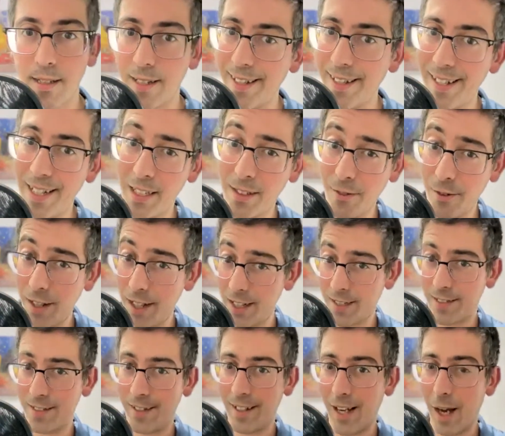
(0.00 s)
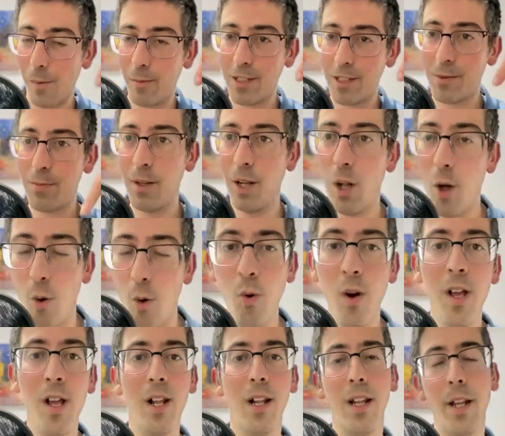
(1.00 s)
Yes or yes in the comments below.
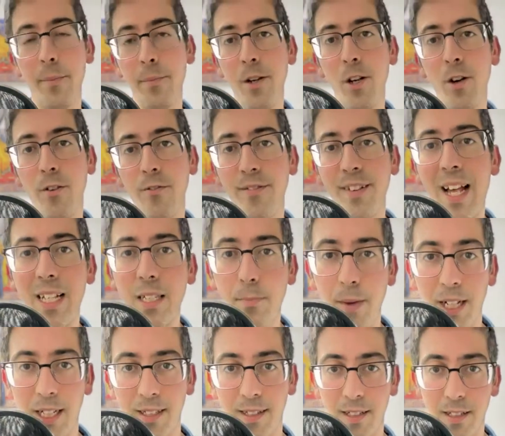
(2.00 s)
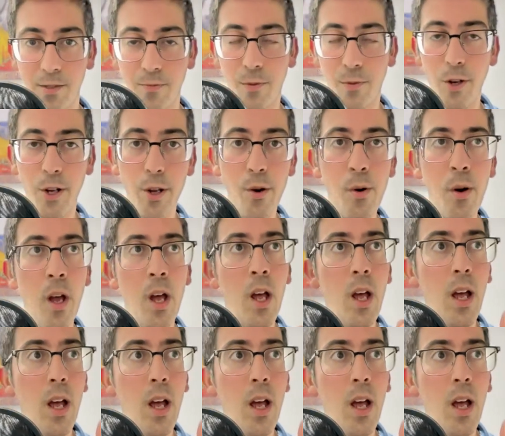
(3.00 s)
Let me know if that makes sense for you.